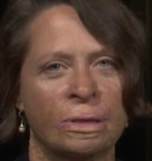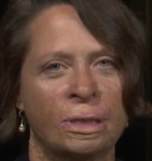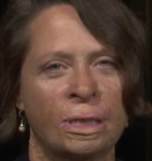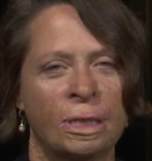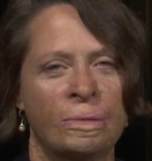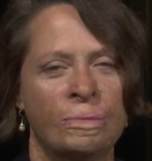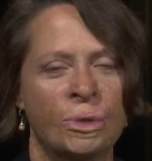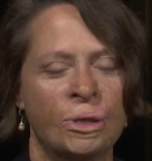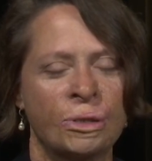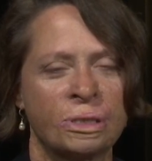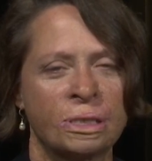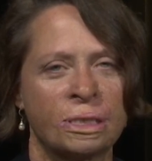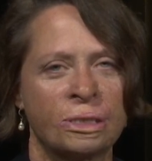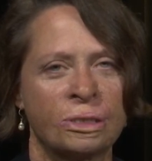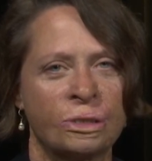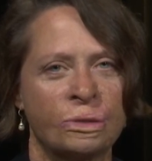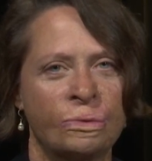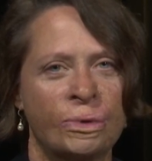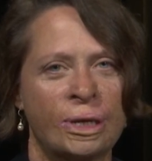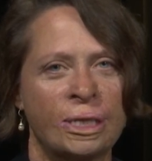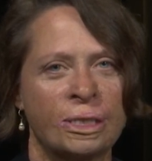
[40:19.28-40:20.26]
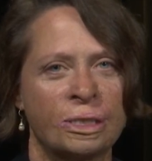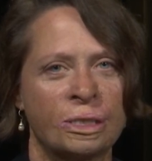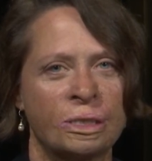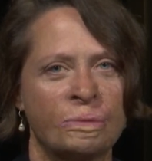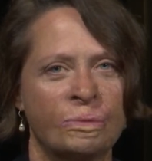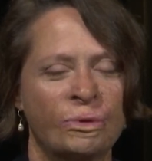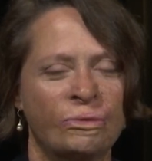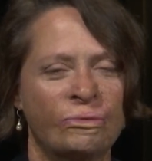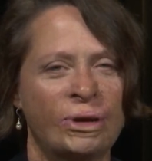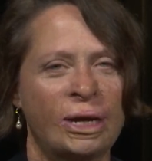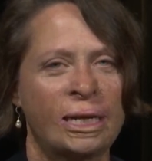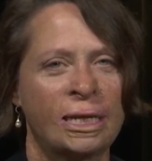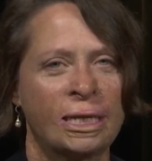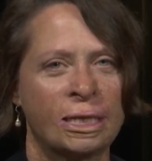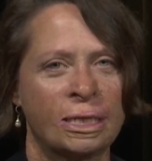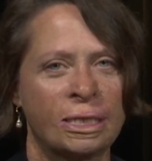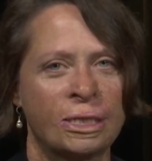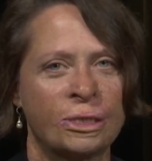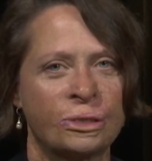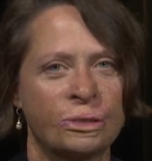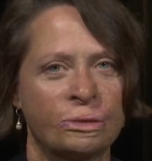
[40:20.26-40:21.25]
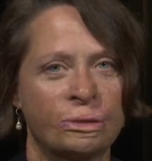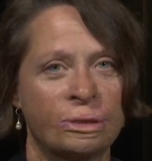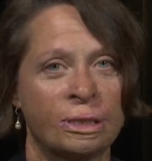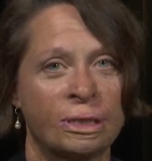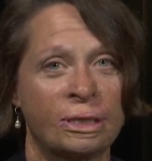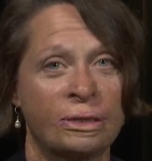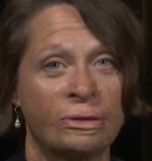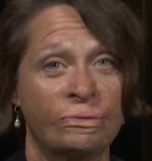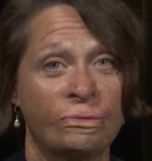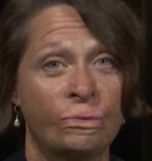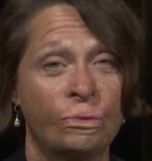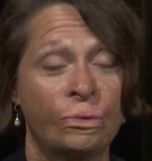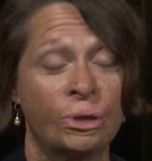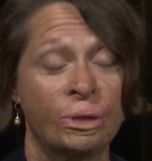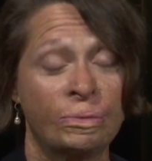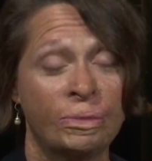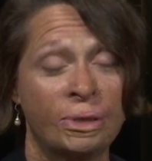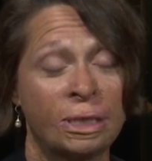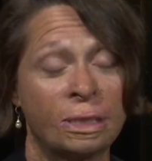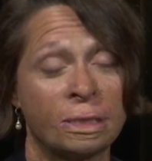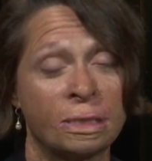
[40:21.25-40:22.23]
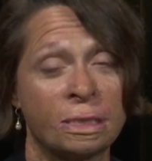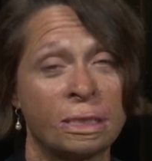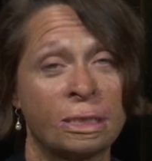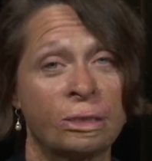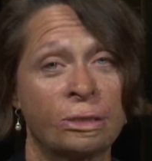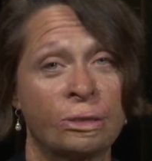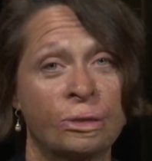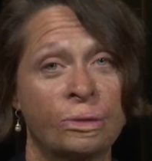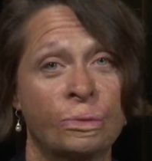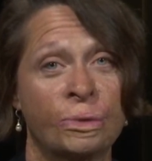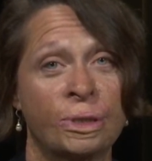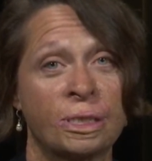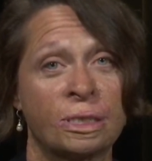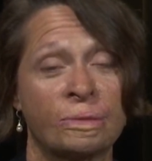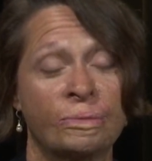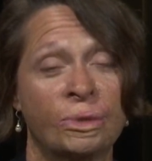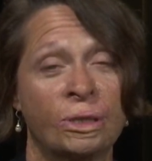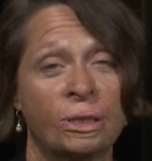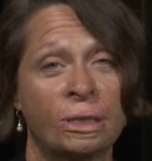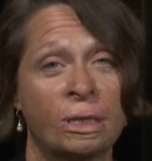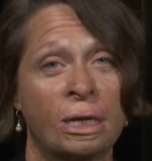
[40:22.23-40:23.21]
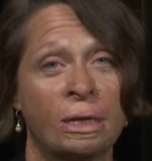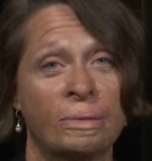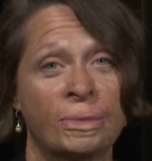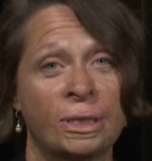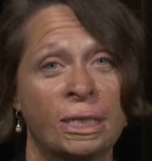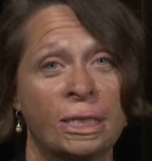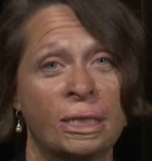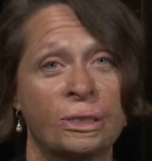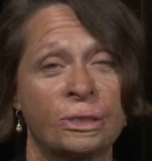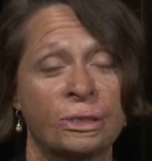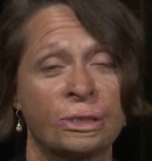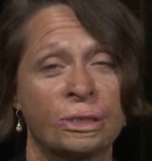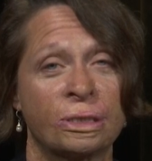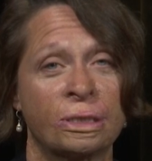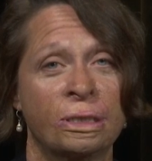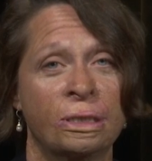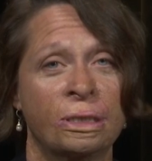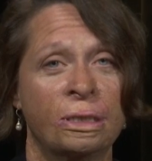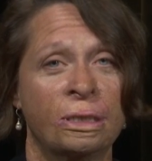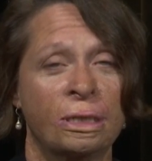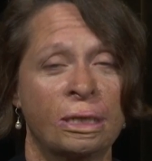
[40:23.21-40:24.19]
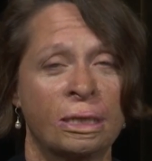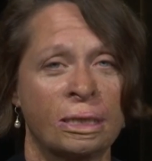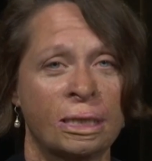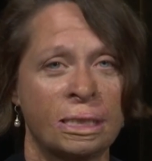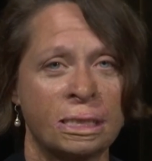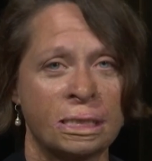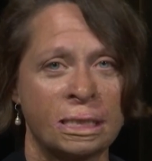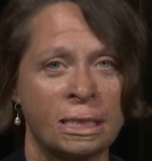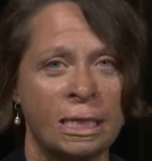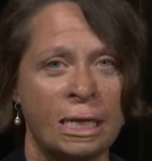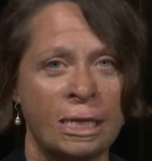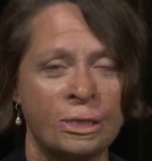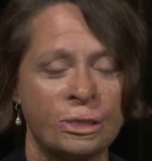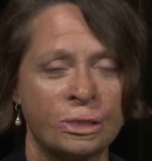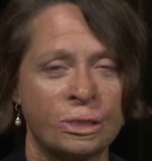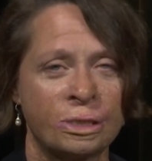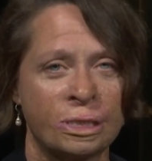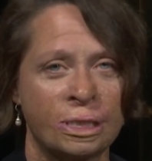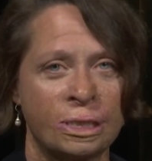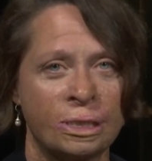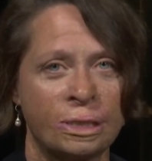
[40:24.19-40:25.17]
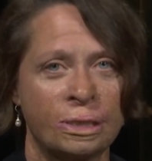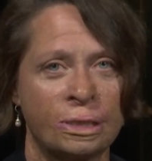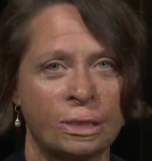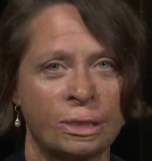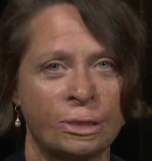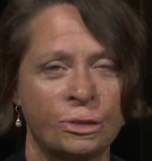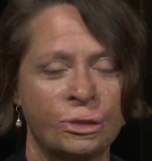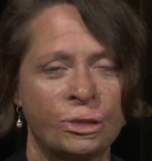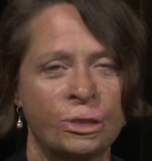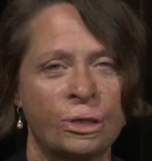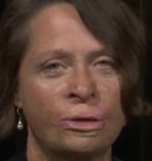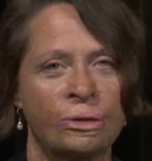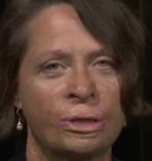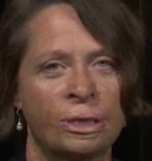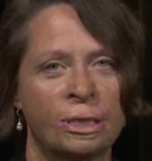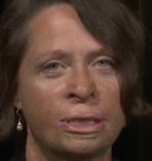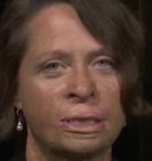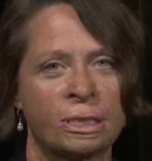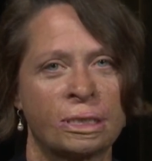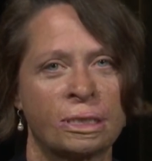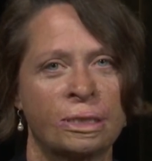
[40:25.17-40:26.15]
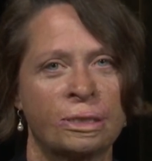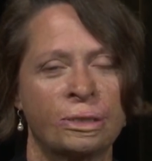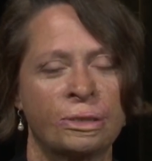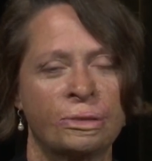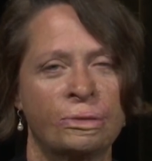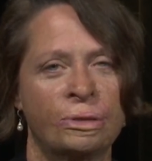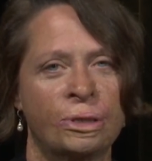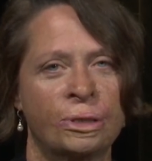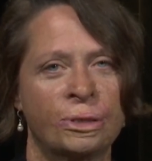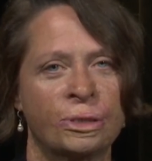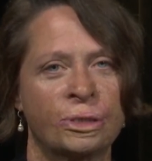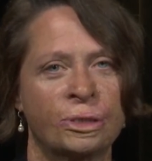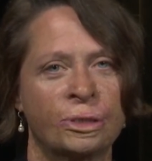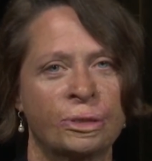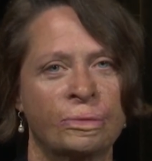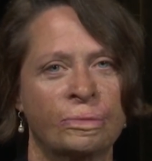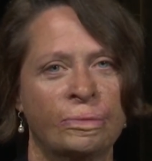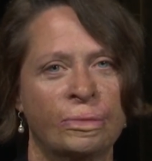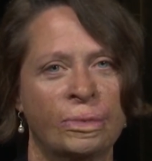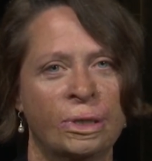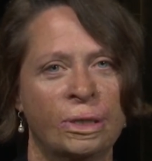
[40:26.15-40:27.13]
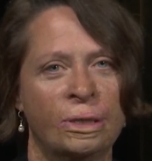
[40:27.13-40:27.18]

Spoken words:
In most situations, providing additional leave would be considered a reasonable accommodation unless the agency can show that it's an undue hardship.